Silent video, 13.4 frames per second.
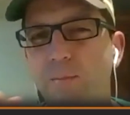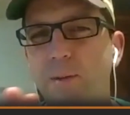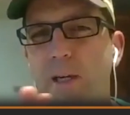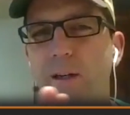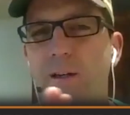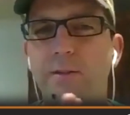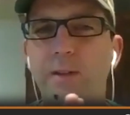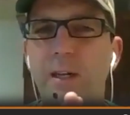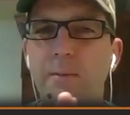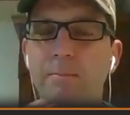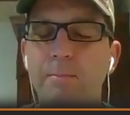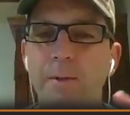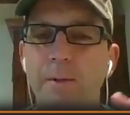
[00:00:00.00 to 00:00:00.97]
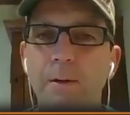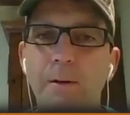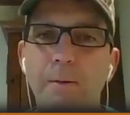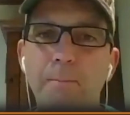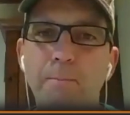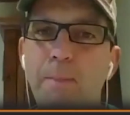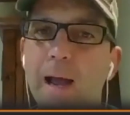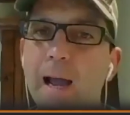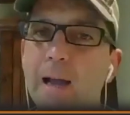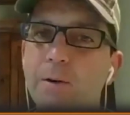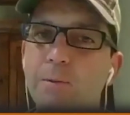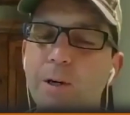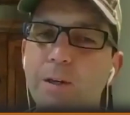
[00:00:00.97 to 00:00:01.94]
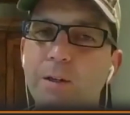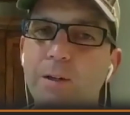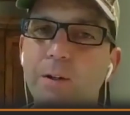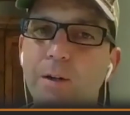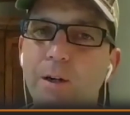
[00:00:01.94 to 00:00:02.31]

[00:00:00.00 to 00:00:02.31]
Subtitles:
bit and say, back when